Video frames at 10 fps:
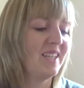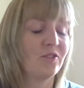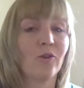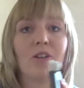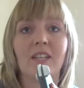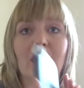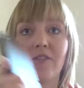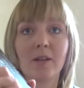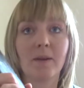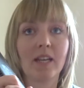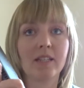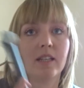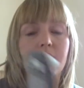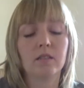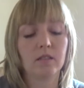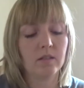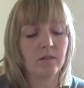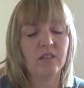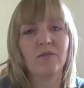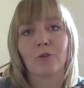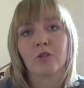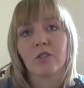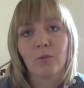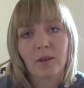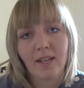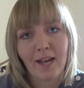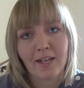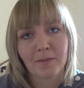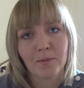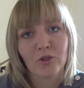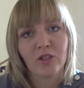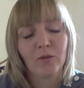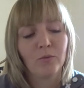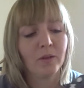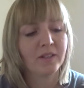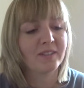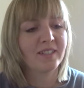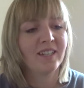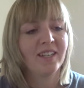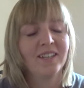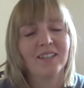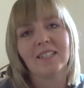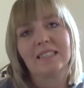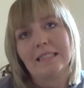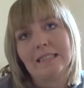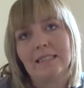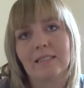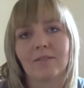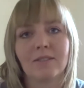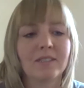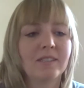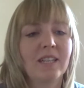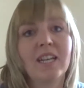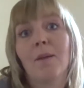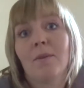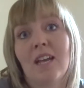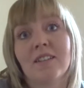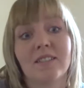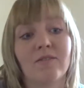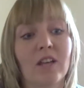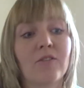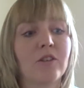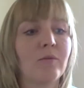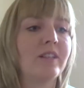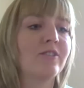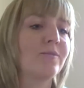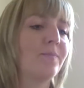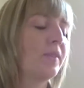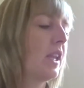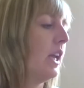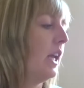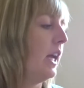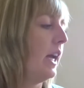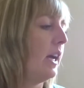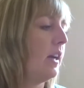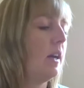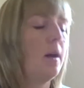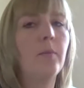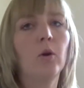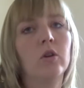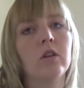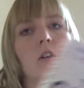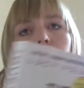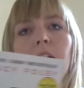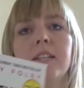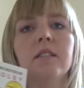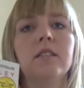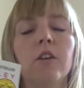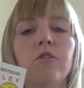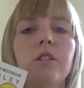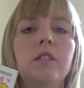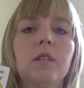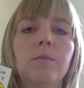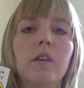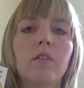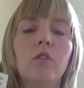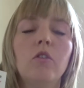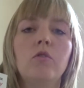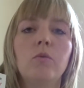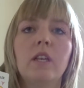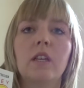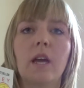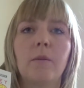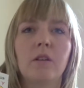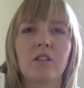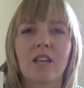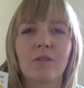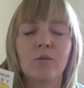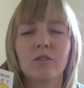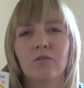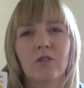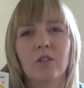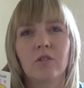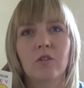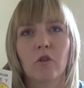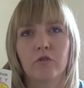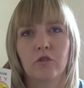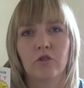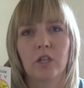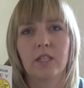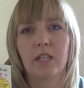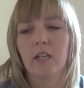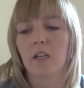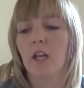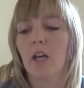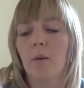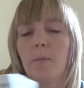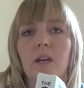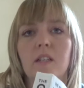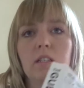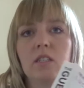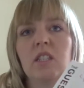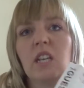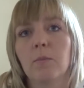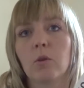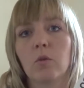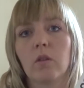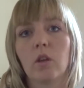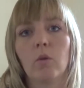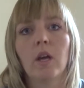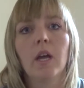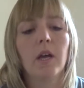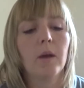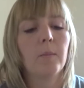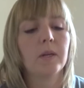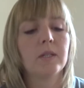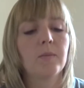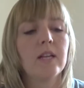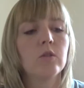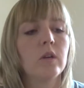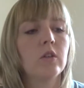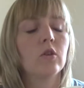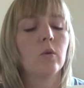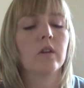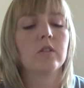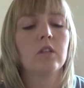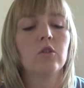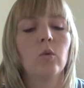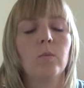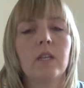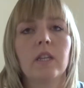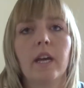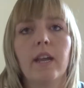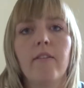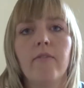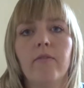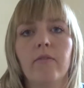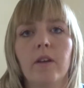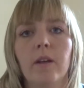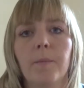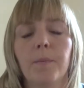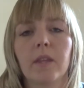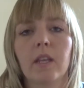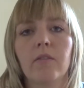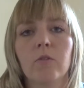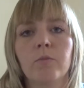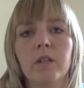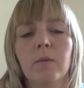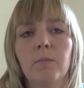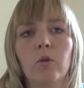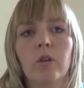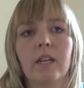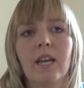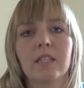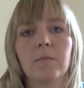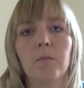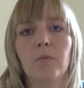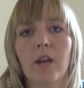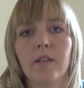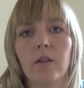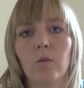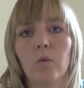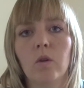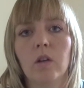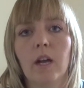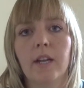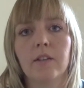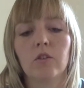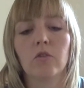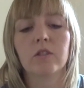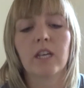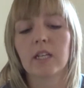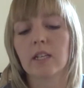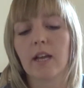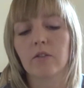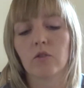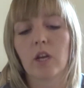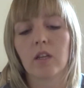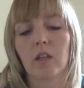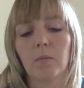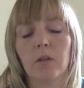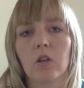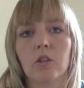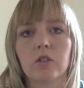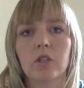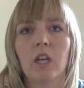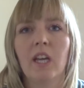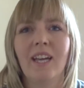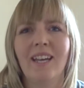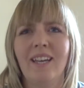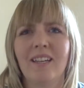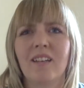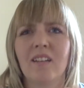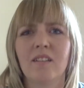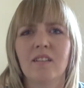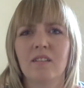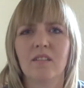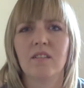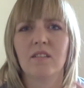So yeah, I recommend getting this. Unfortunately, I don't play it as much now, but you know, it came in handy for that 3 weeks. A book, I didn't start reading until my 3rd week there, because I wasn't really good at concentrating, but take a book with you. But it depends where you're going, because they told me that if if I was bringing a book in, it had to be brand new and not second hand or anything, because it can,